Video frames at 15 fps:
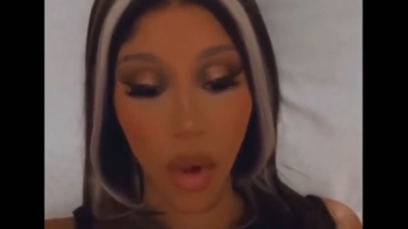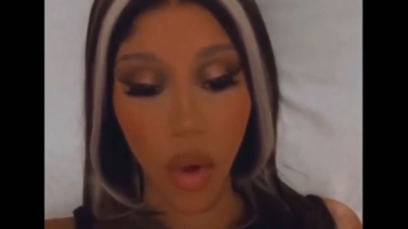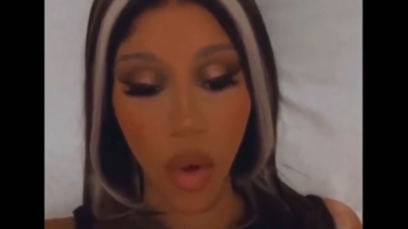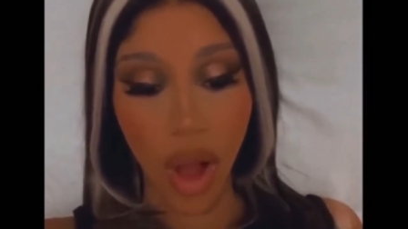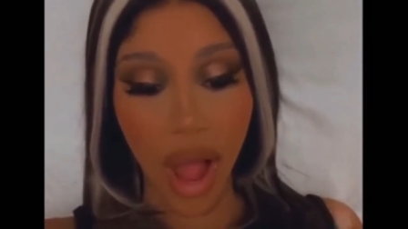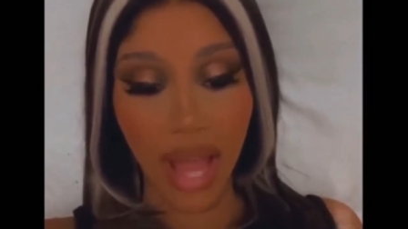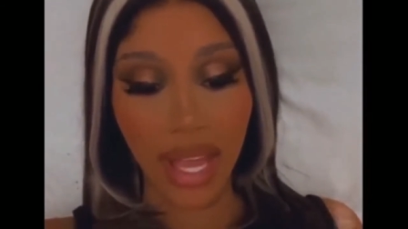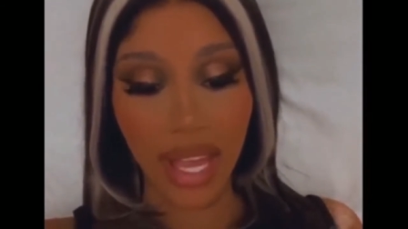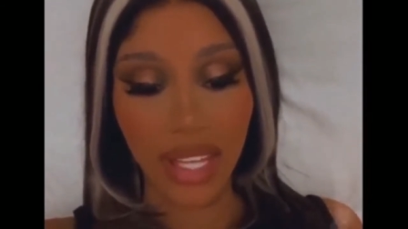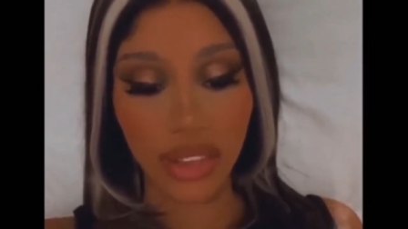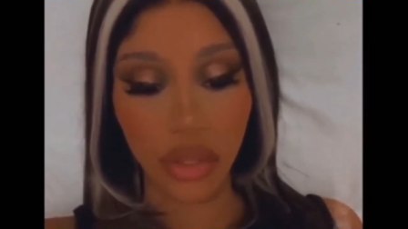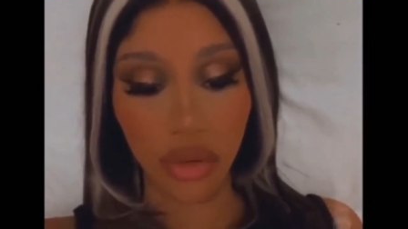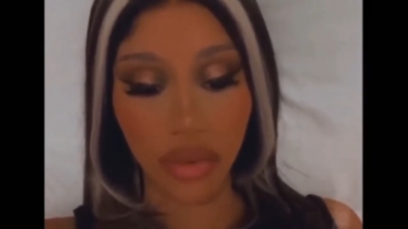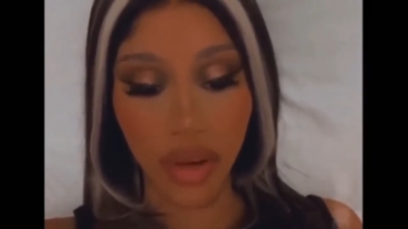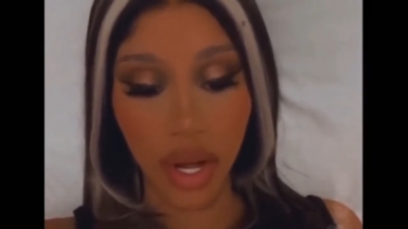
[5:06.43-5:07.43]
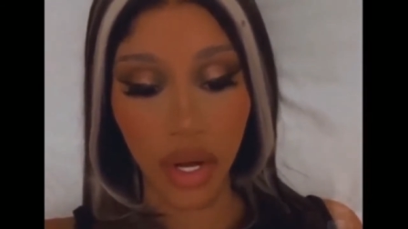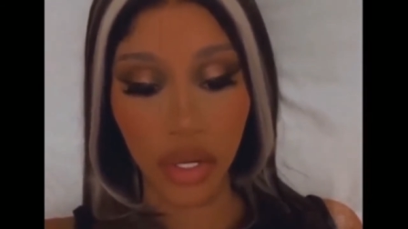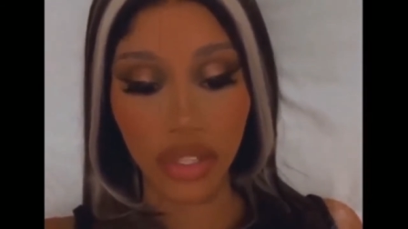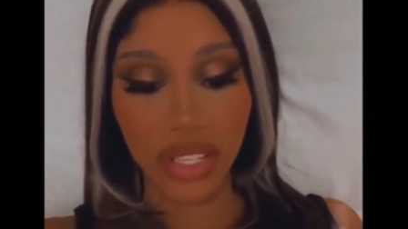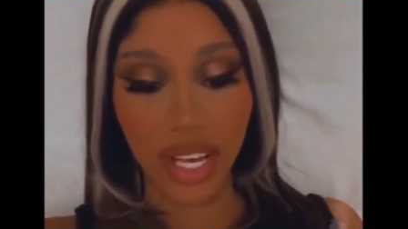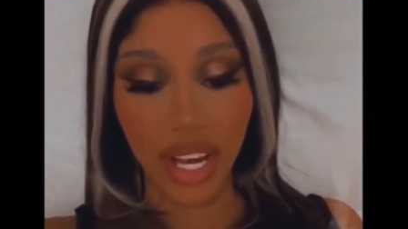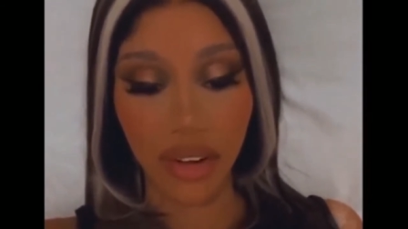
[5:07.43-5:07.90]
oh i hate the
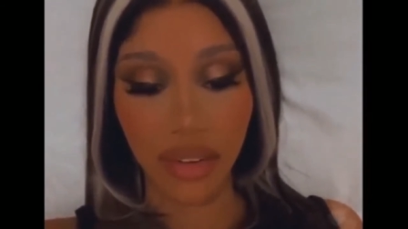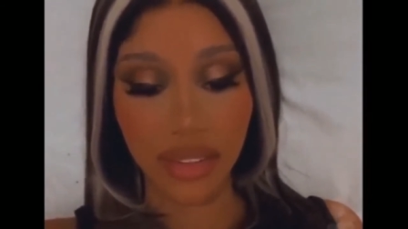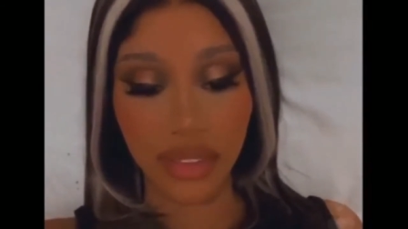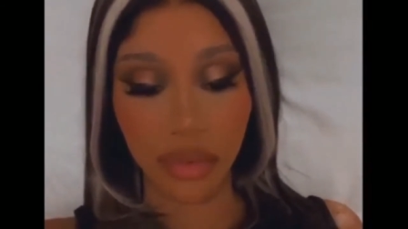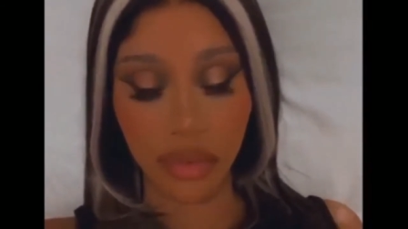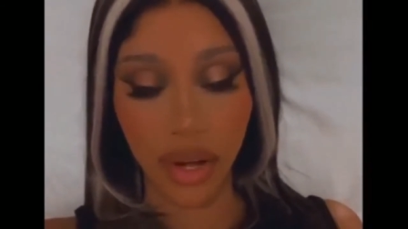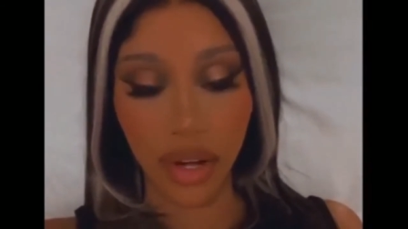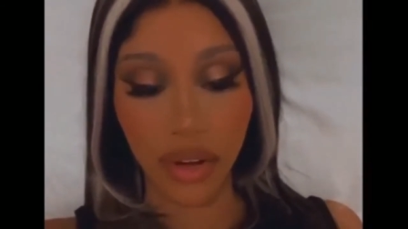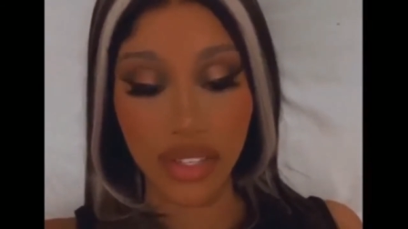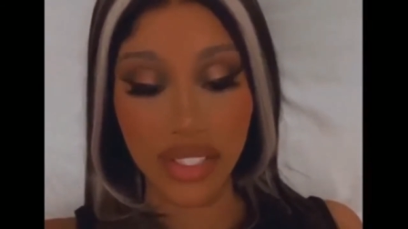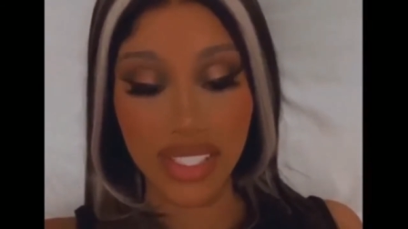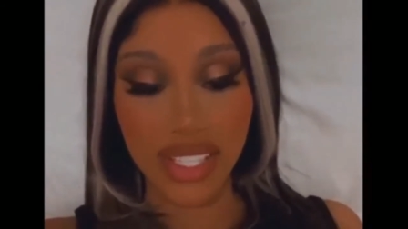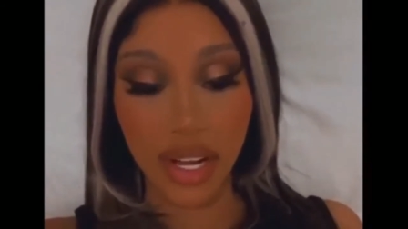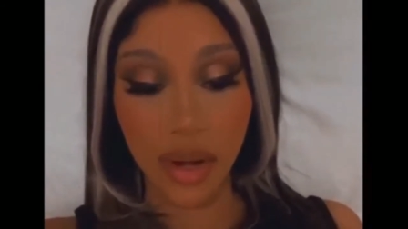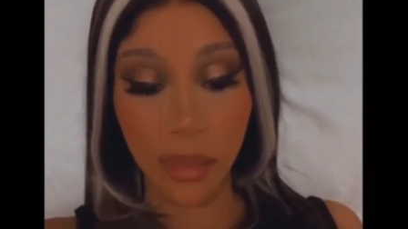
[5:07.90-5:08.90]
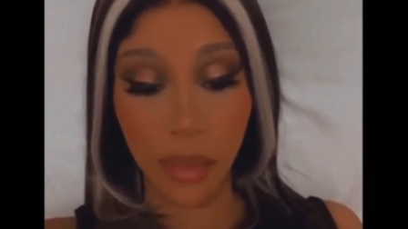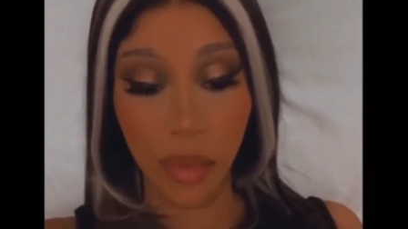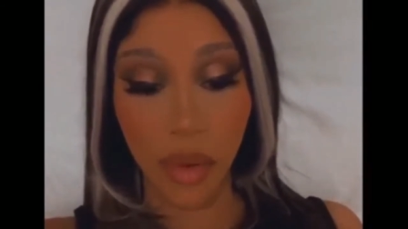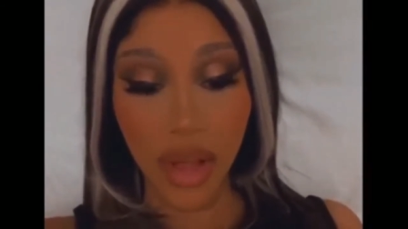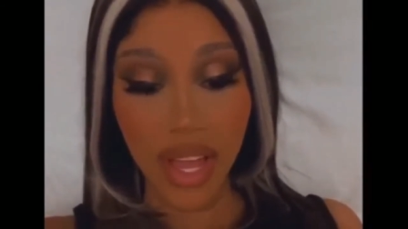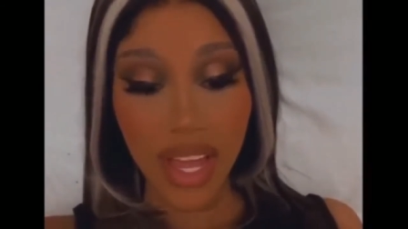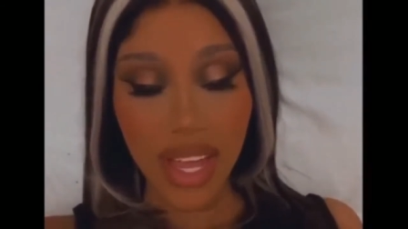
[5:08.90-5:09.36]
record the hair the record is terrible